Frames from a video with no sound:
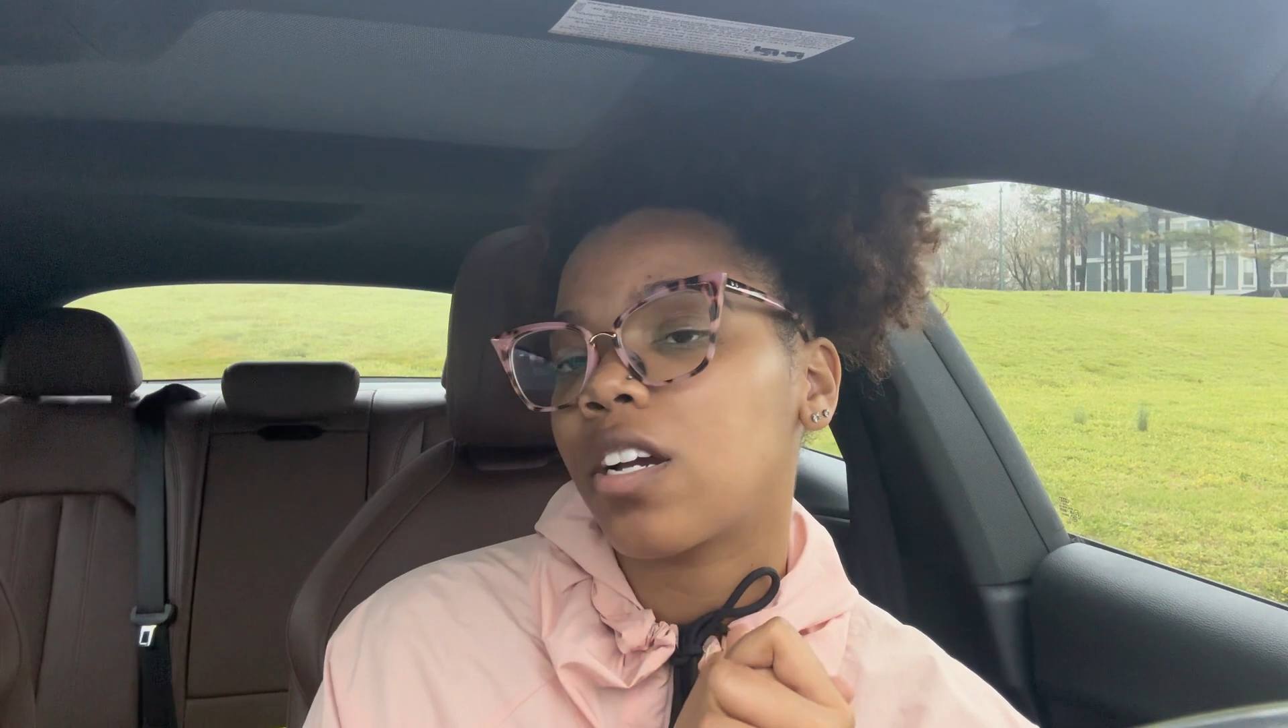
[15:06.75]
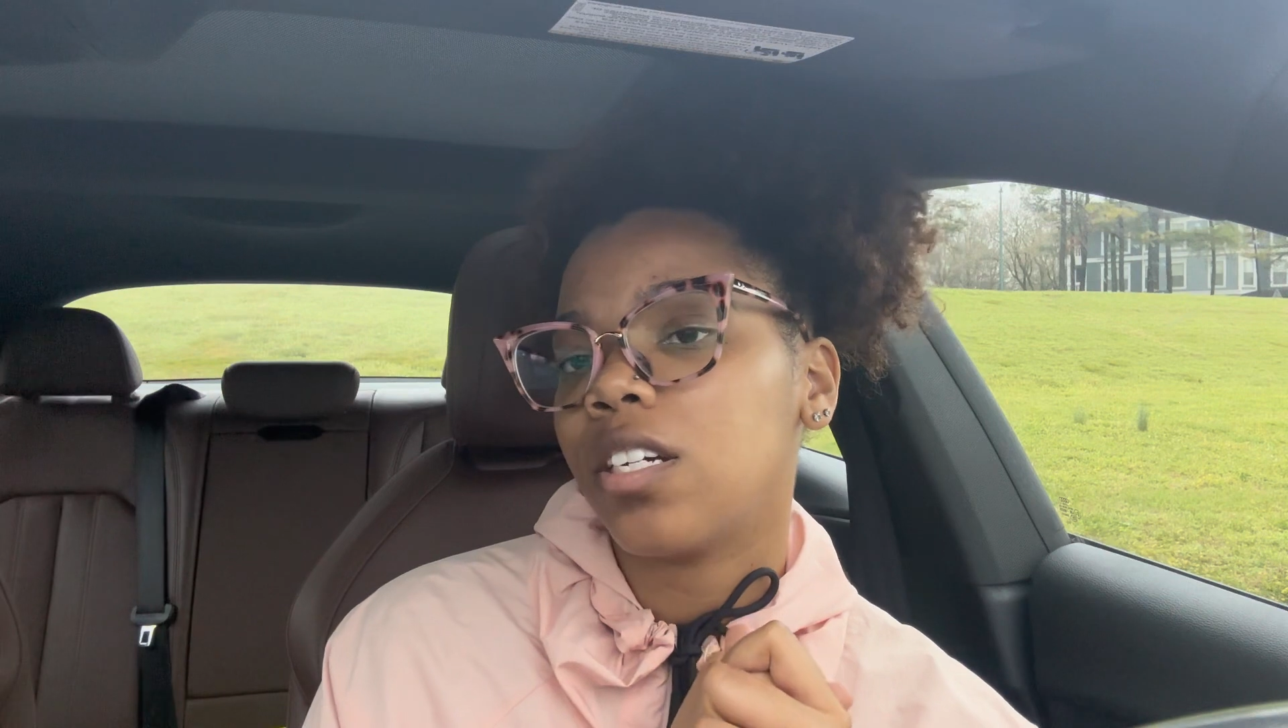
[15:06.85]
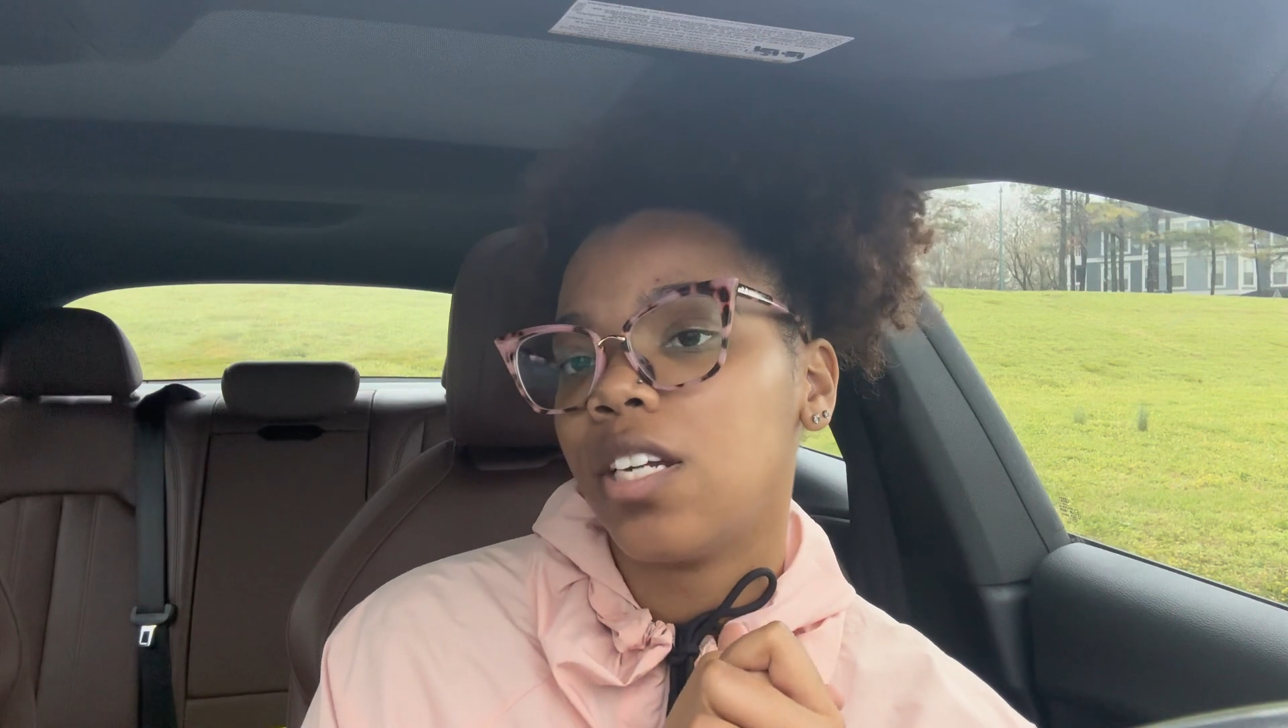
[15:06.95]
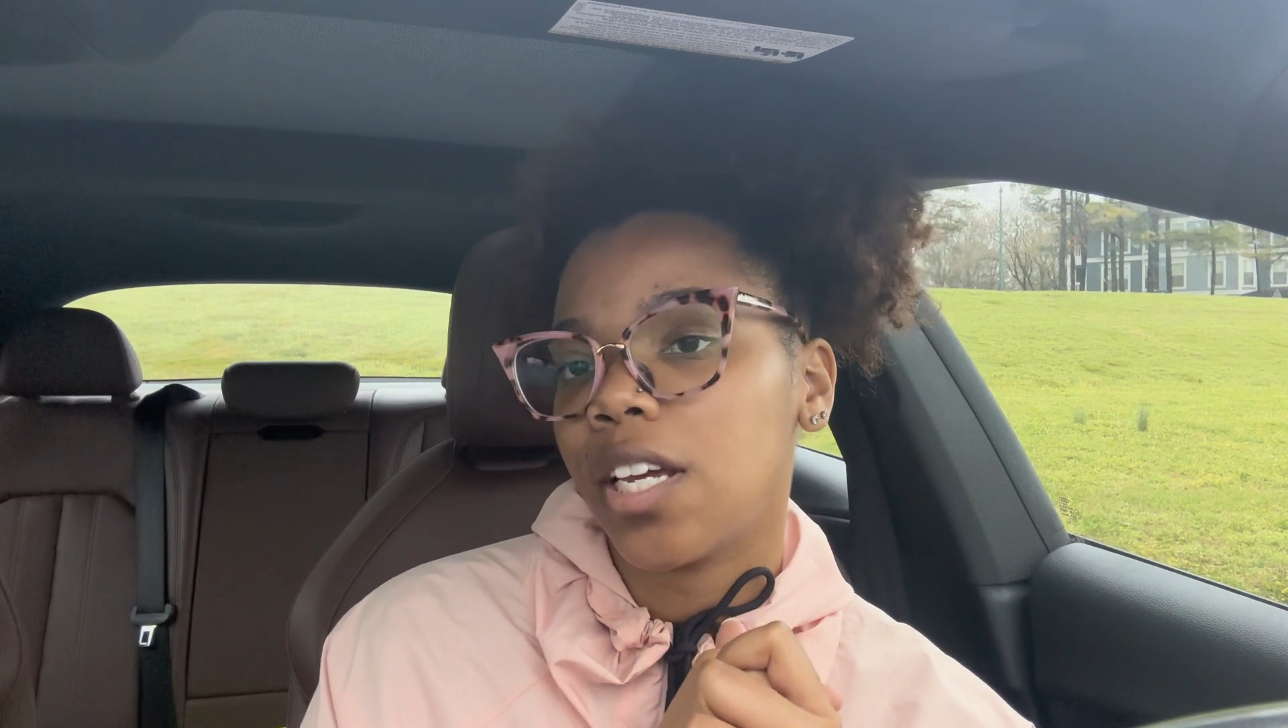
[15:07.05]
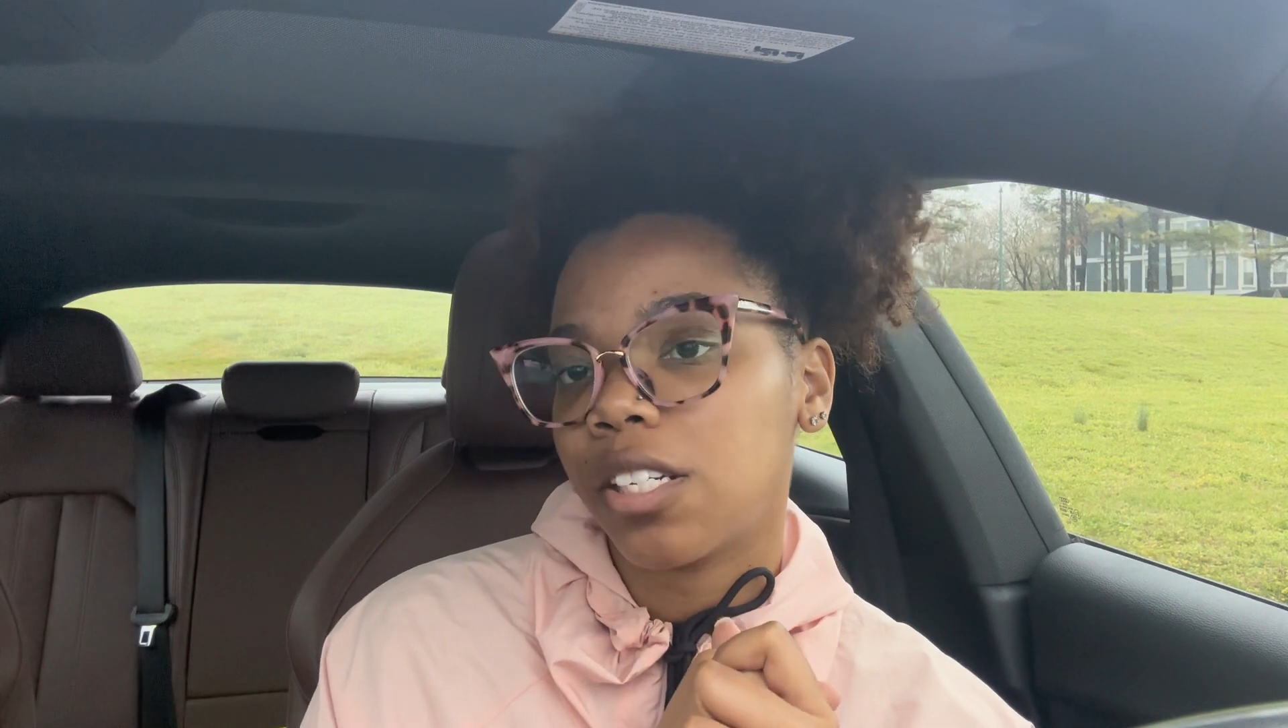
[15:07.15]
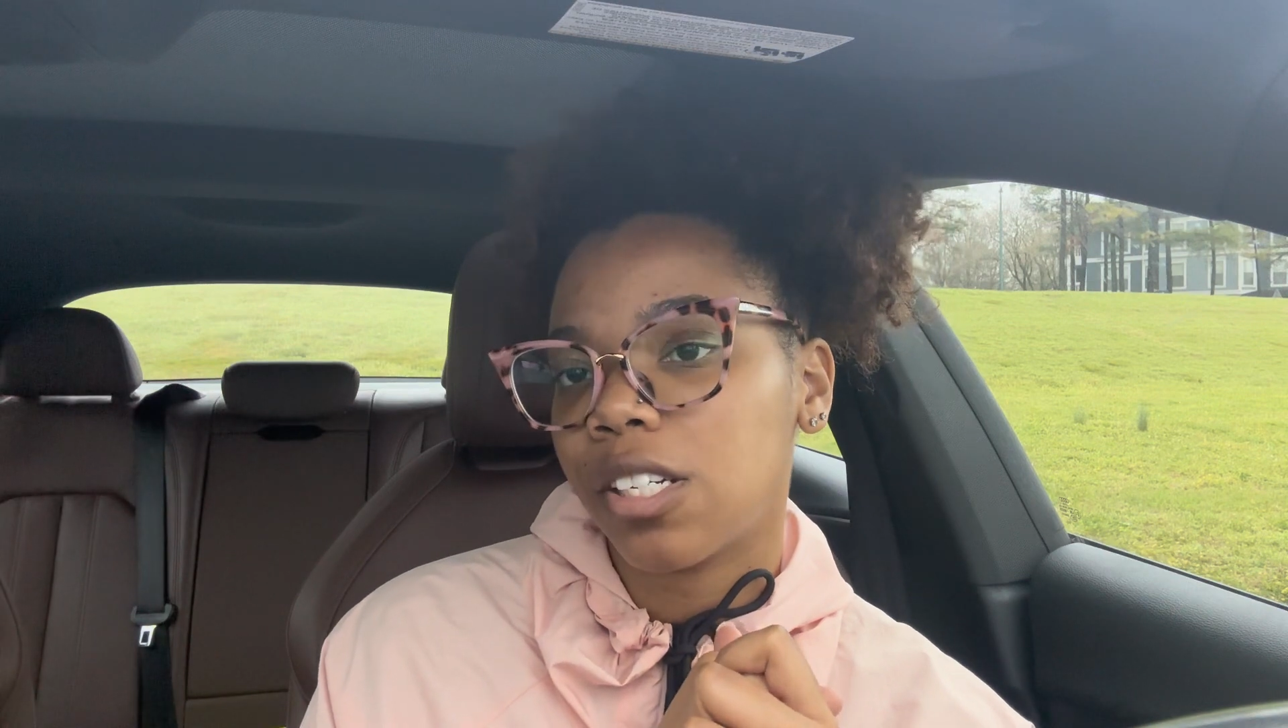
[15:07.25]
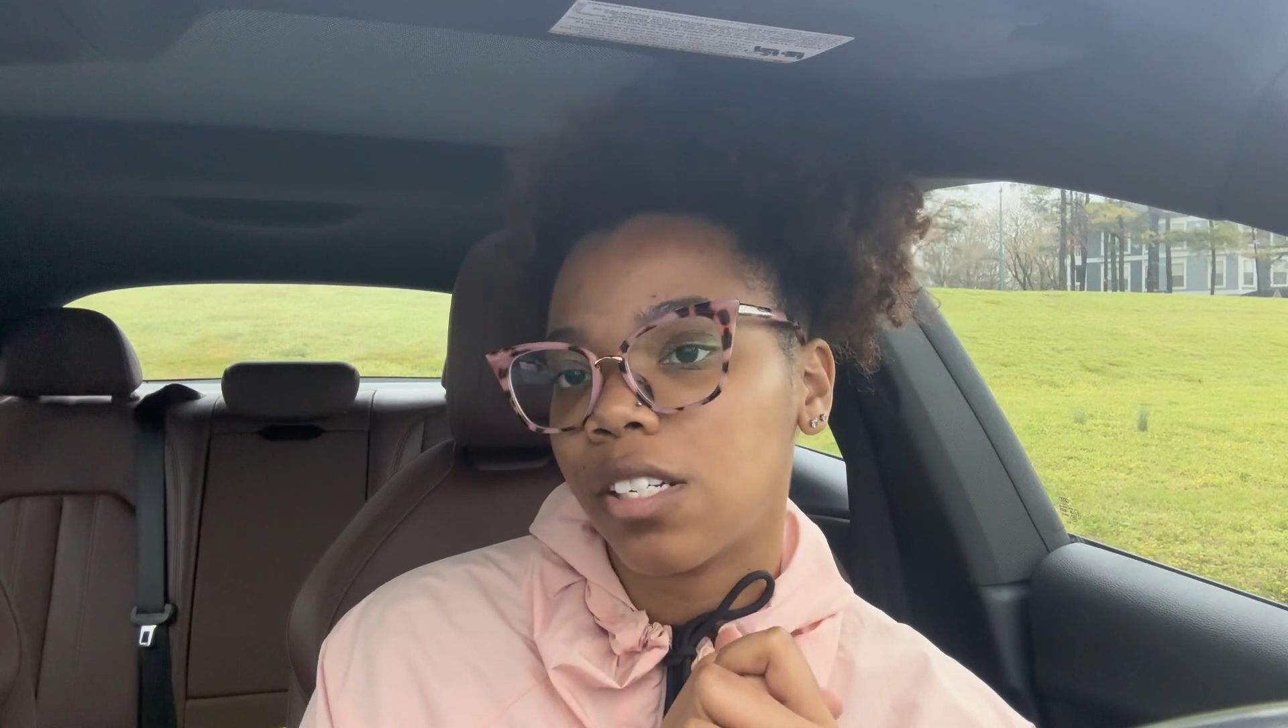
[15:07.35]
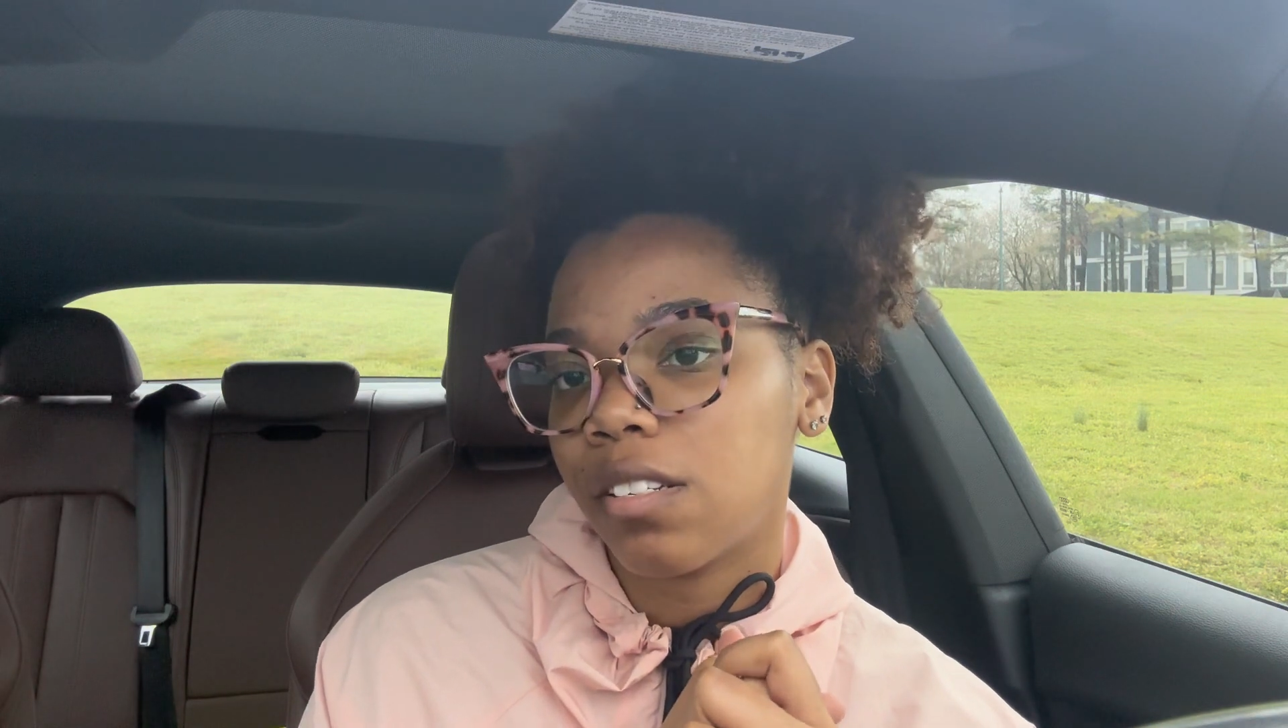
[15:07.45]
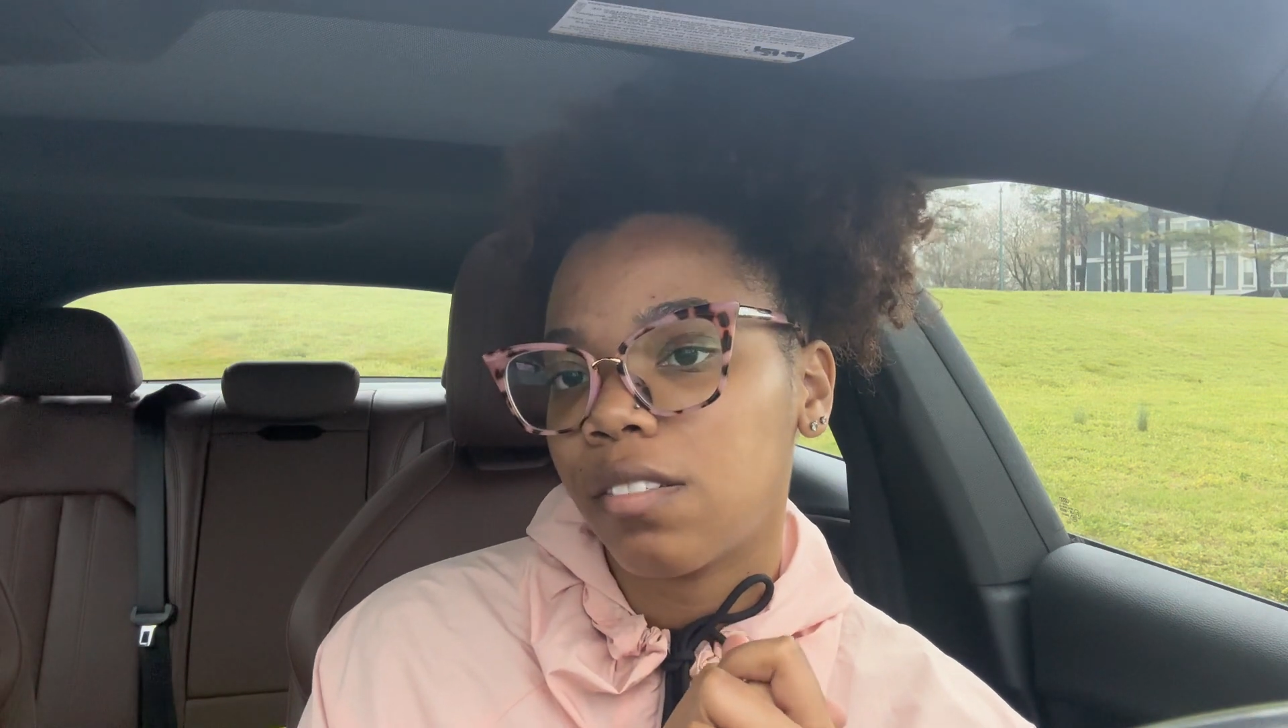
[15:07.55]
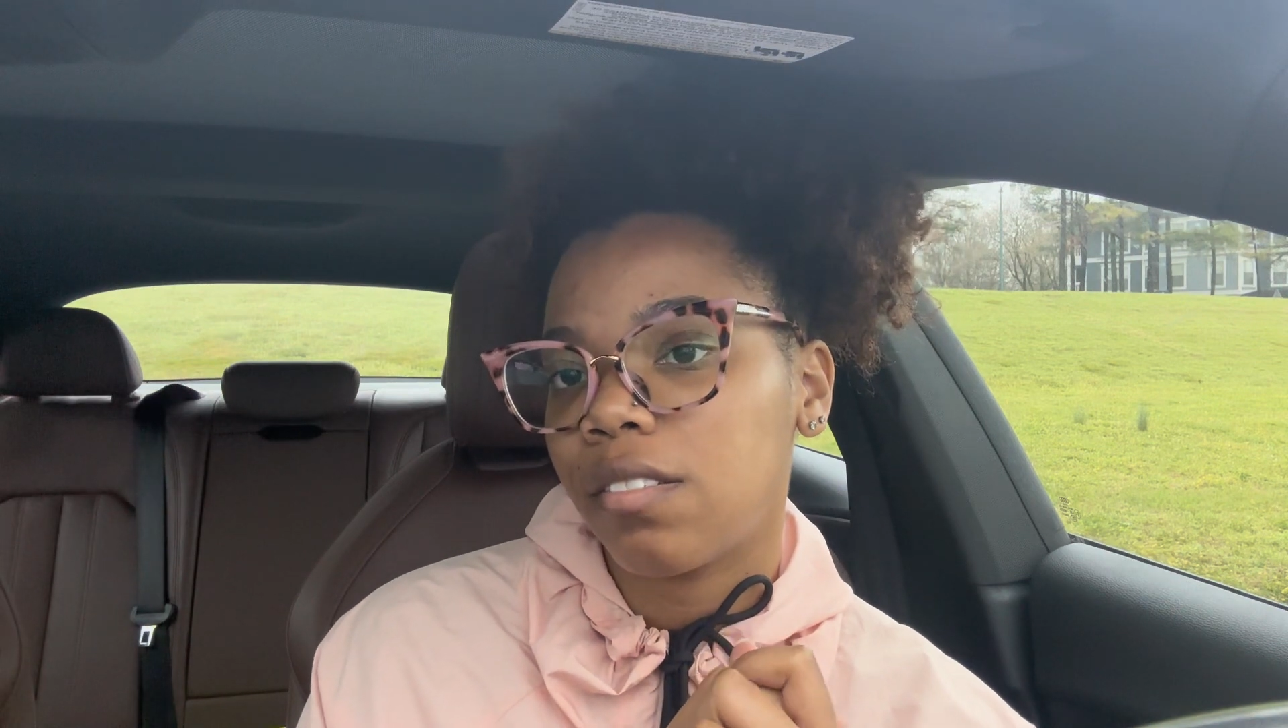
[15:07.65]

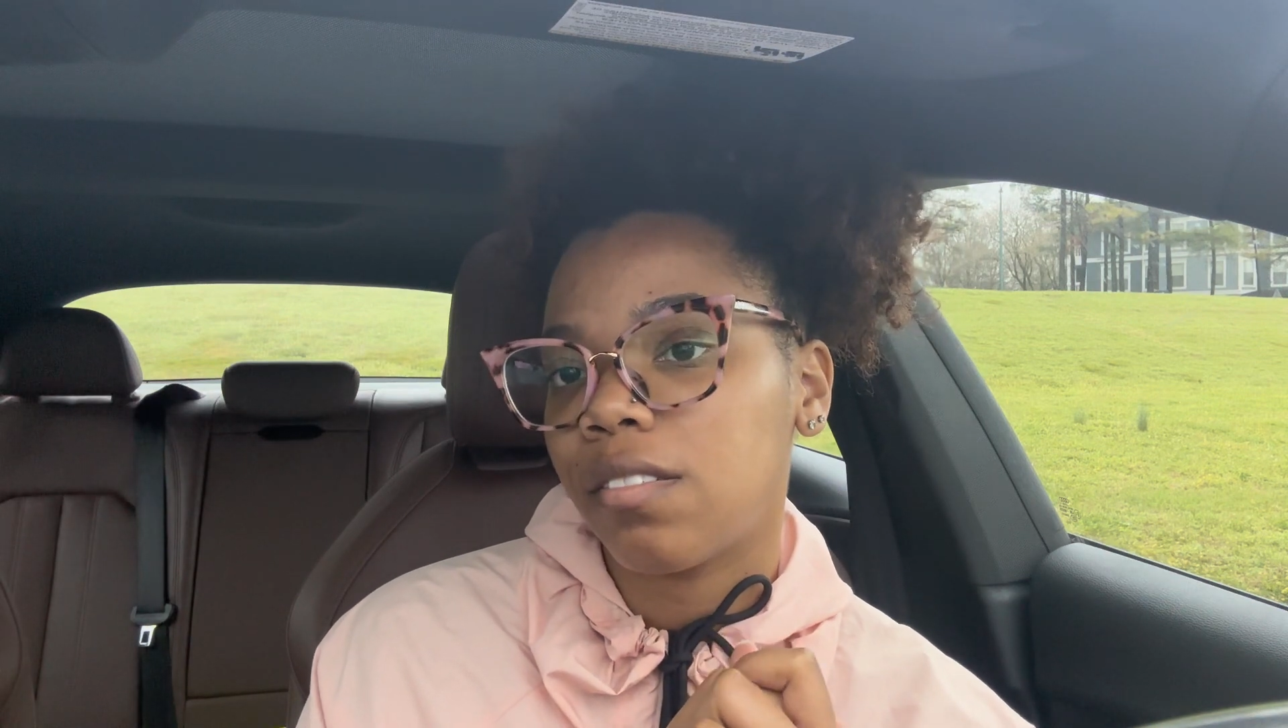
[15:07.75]
connection.